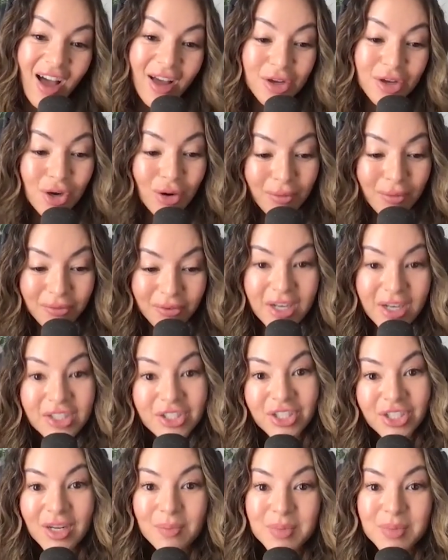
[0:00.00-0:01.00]
your
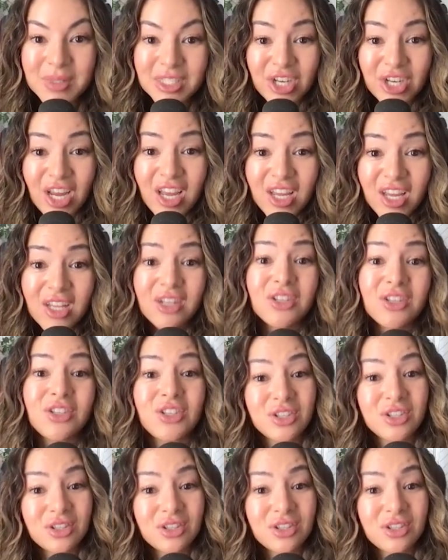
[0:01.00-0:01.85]
friendships change.